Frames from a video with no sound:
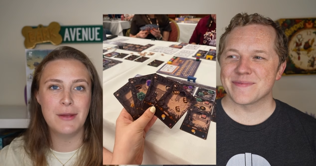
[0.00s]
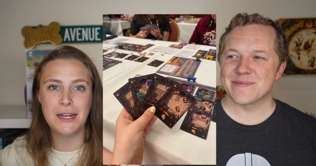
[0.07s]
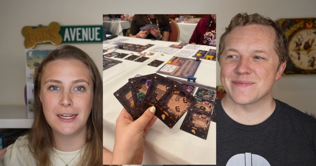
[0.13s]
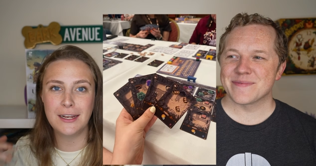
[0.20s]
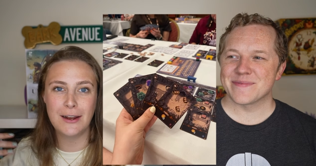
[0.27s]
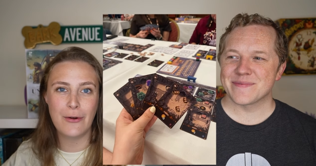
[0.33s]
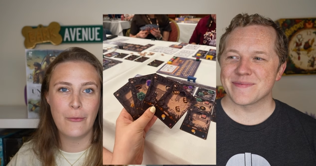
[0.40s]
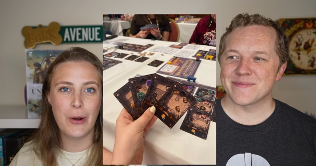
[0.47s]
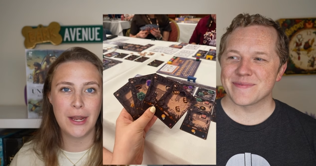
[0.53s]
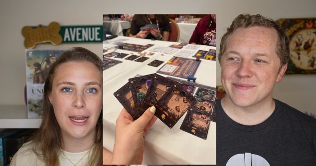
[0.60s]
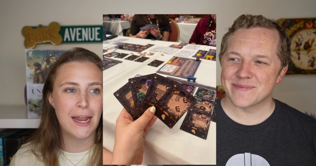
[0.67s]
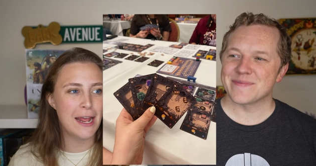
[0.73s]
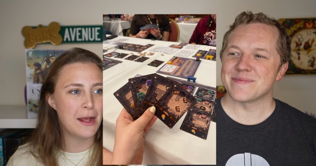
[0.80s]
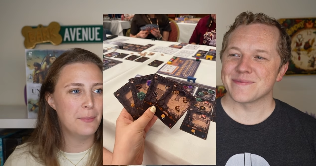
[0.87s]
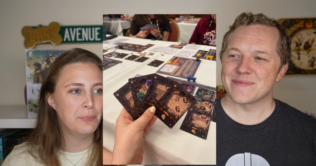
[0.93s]
Speaker 1: ended at 1
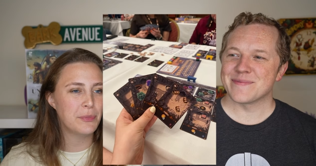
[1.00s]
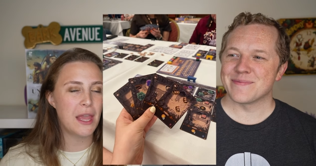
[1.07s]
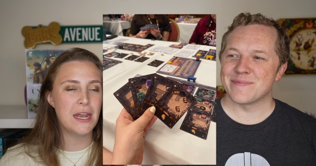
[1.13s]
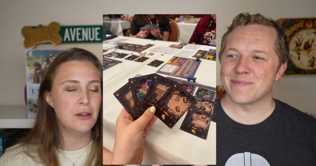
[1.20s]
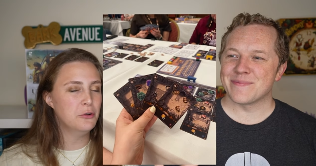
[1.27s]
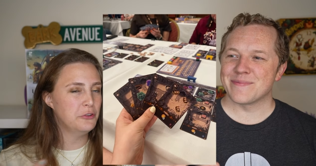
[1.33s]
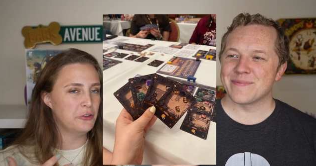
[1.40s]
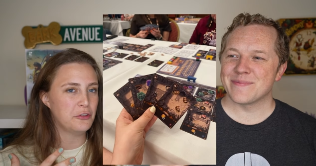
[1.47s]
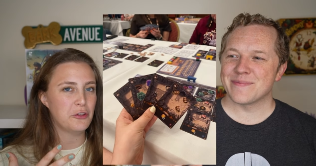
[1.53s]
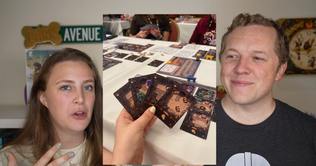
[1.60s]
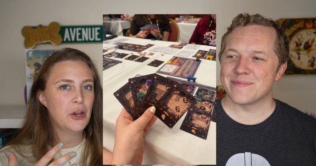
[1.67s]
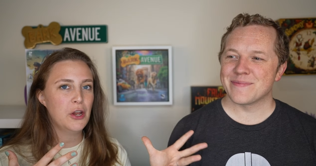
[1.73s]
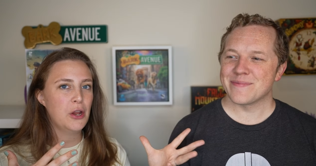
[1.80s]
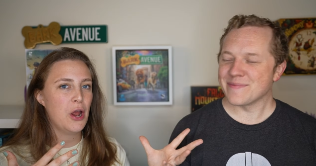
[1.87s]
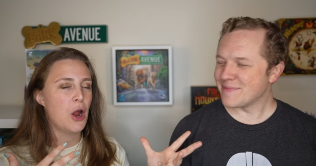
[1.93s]
a.m. And it was just
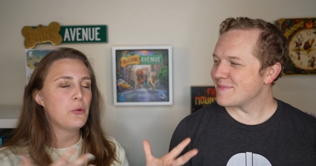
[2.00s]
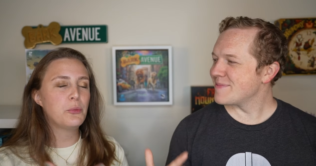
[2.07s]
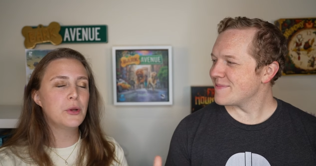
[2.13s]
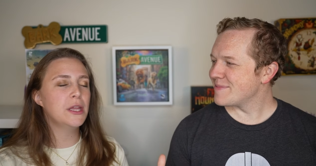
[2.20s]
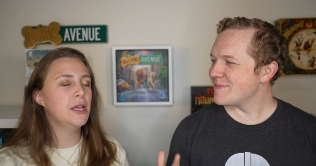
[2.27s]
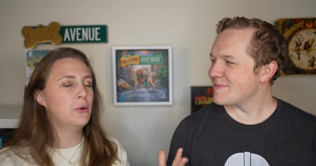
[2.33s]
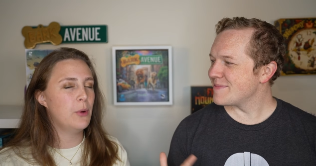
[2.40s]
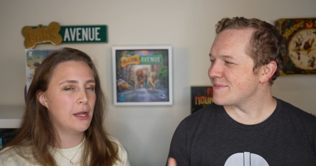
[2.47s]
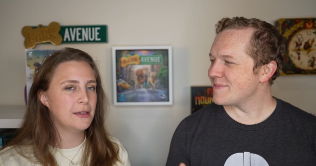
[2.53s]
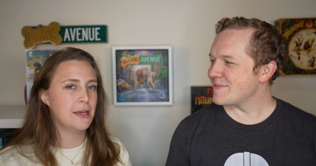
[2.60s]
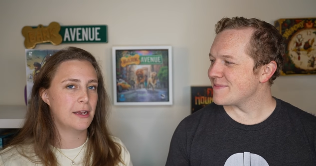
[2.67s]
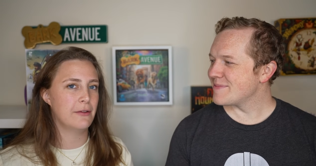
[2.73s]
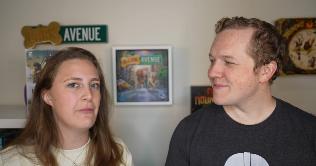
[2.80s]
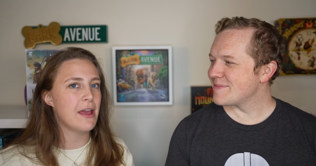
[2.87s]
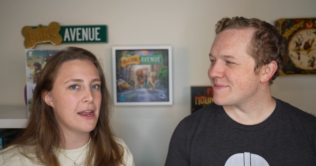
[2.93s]
a really well
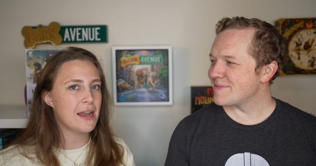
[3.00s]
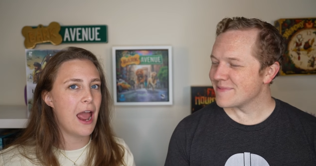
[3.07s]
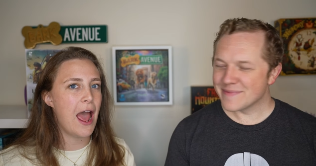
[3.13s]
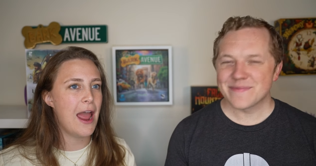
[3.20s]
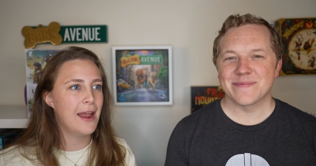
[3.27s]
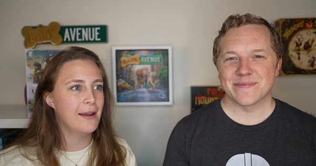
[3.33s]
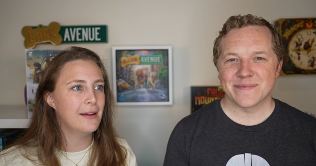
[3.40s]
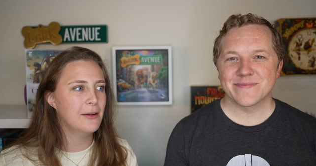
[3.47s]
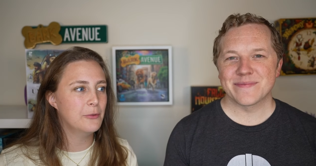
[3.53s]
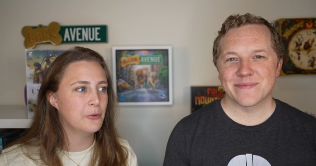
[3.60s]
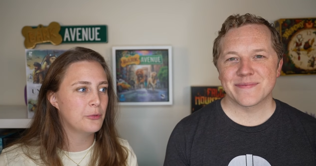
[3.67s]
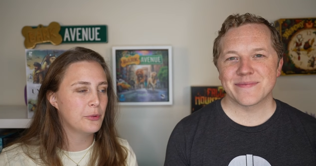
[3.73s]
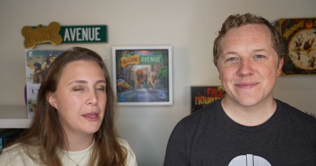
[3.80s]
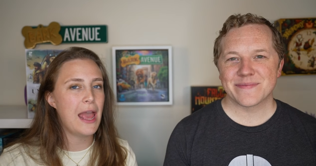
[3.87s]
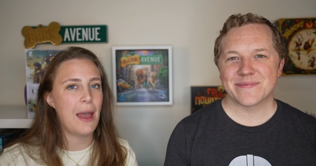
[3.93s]
done event. I
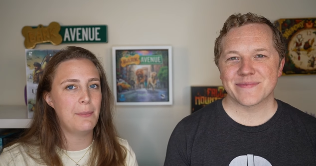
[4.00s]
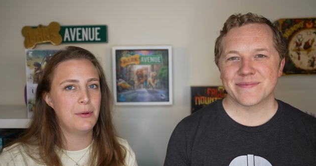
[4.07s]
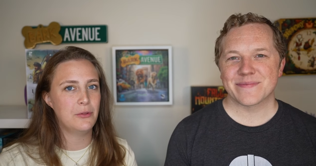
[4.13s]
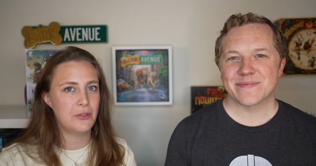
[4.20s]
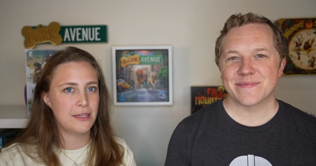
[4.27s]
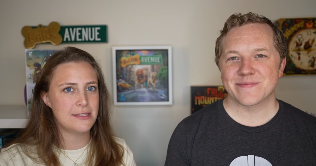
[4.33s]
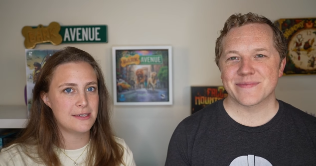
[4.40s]
was really happy with the